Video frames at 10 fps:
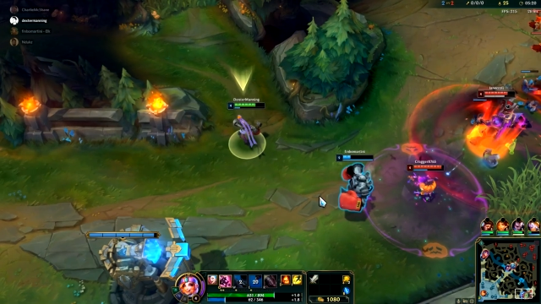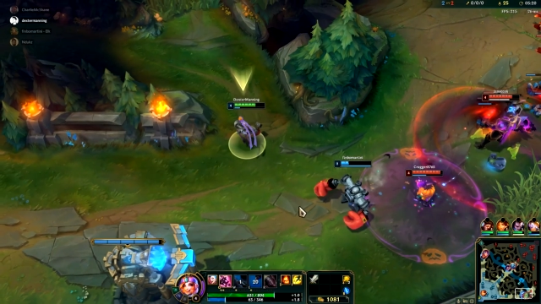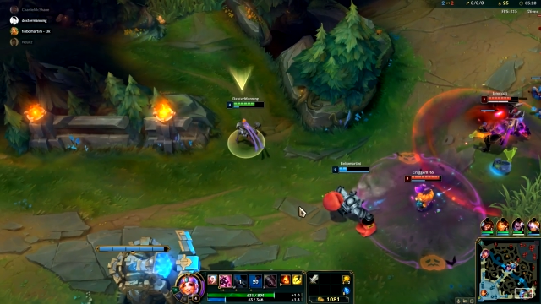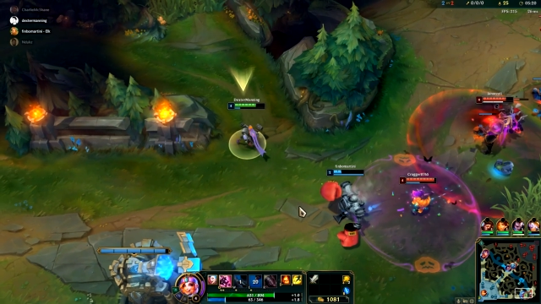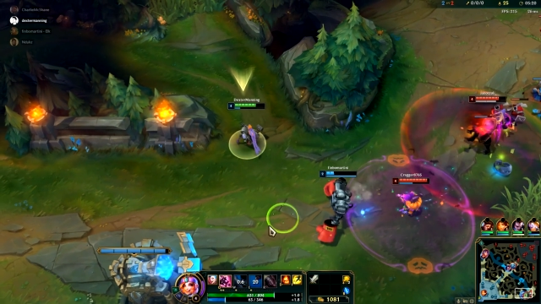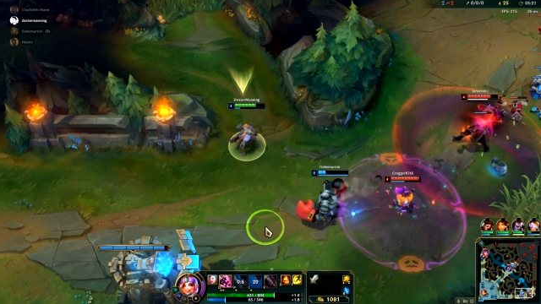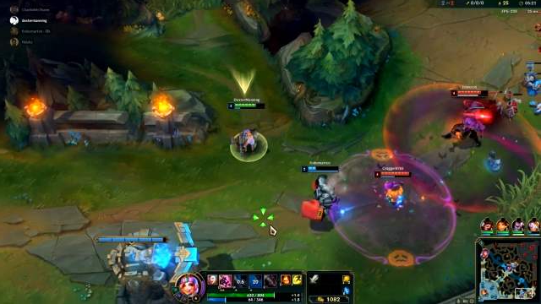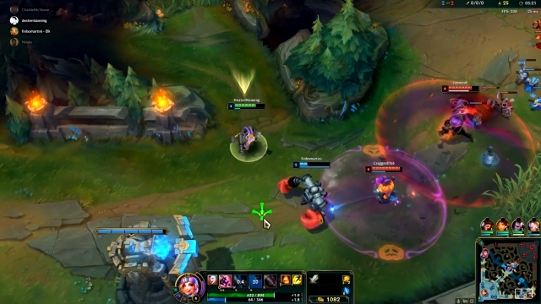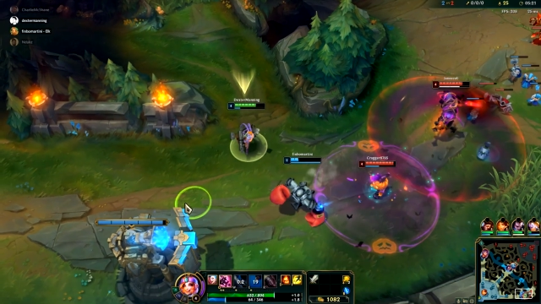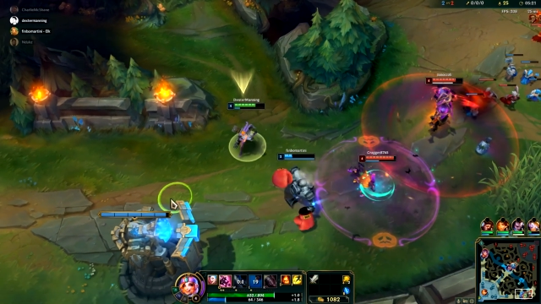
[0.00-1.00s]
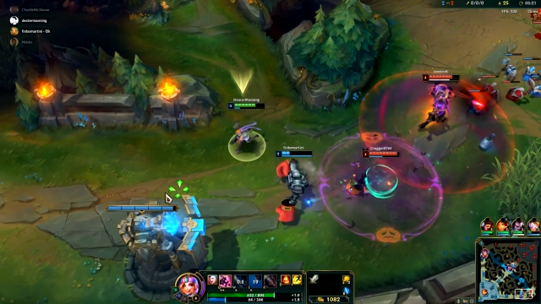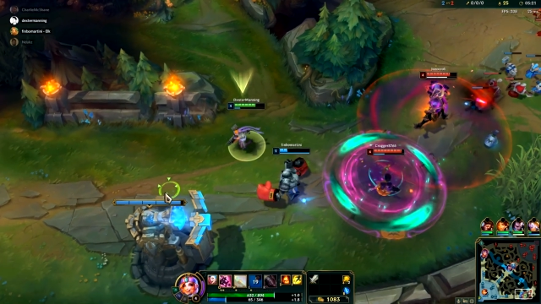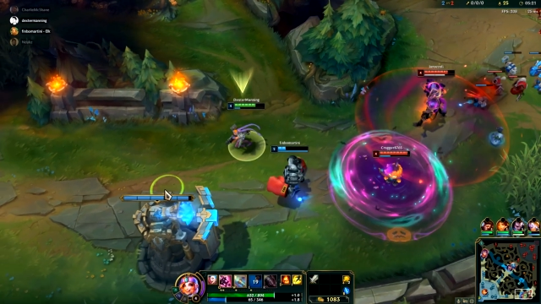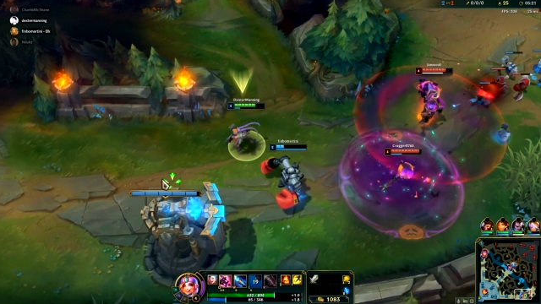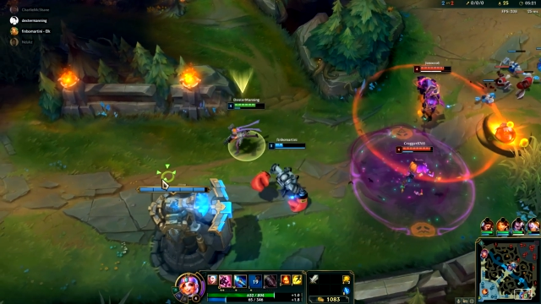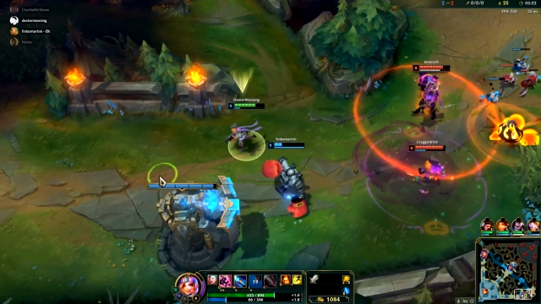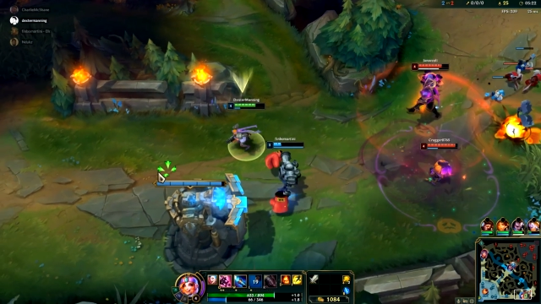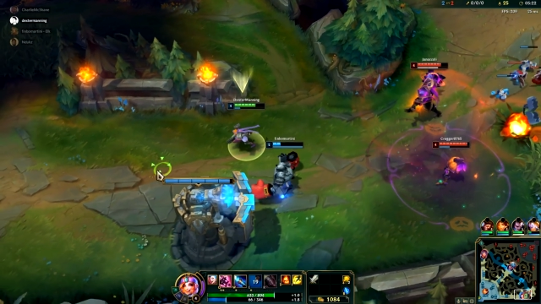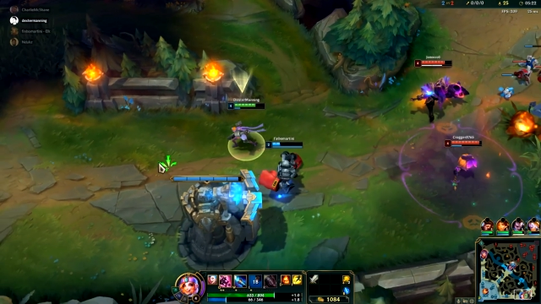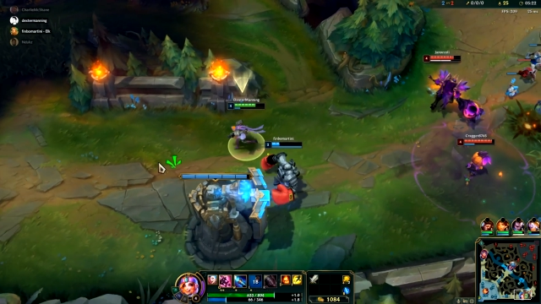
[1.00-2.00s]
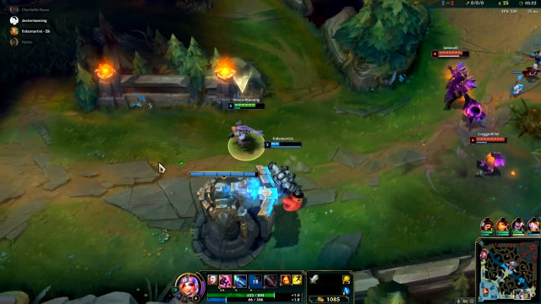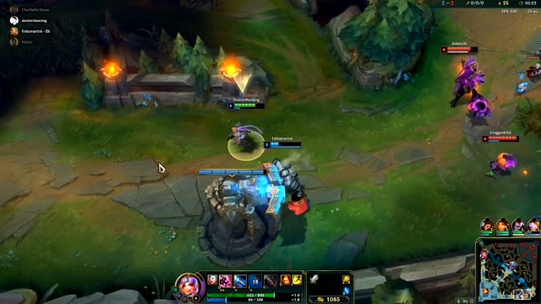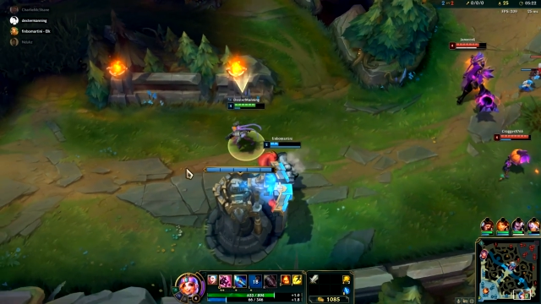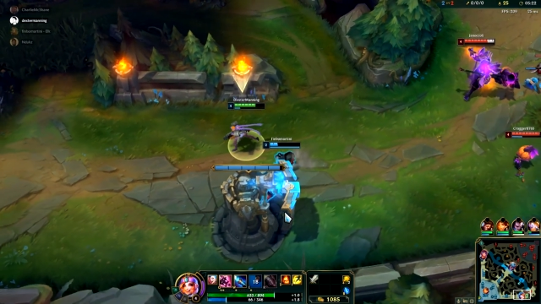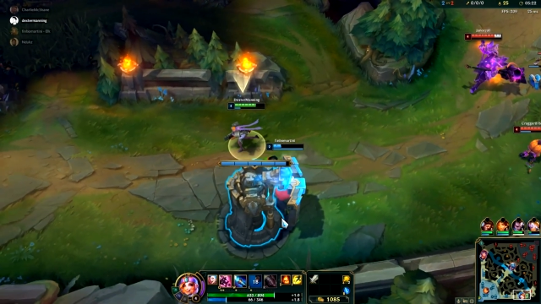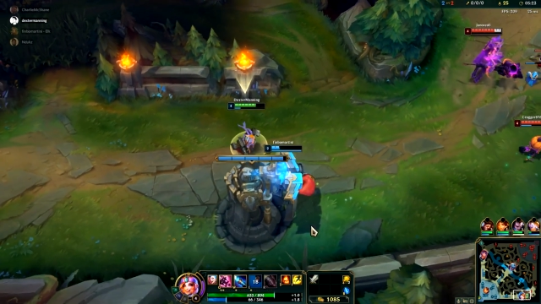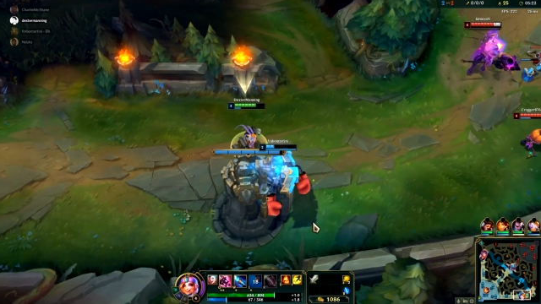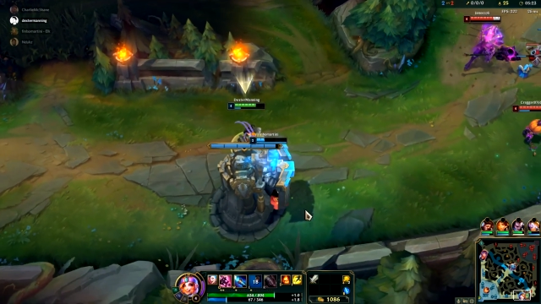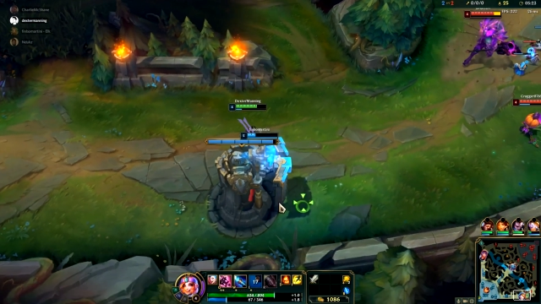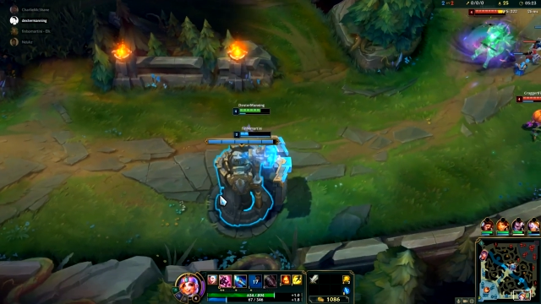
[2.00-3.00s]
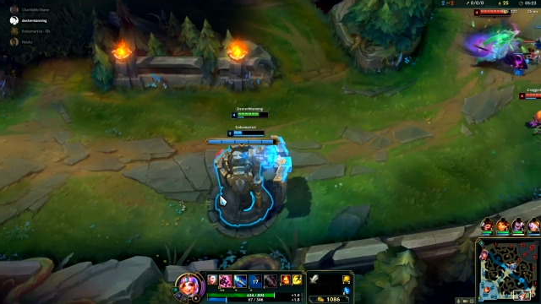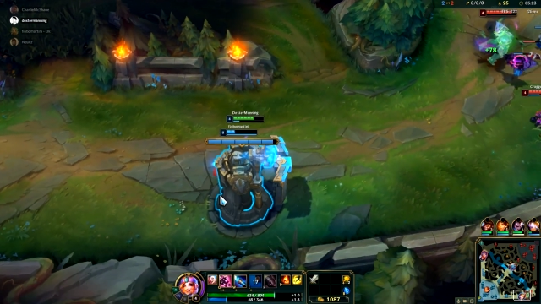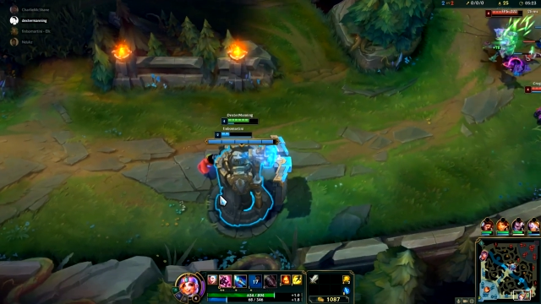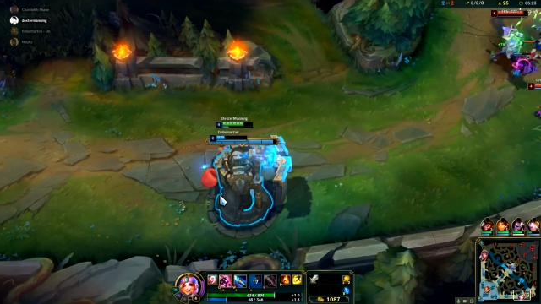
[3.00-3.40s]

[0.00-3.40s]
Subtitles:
(no speaker visible)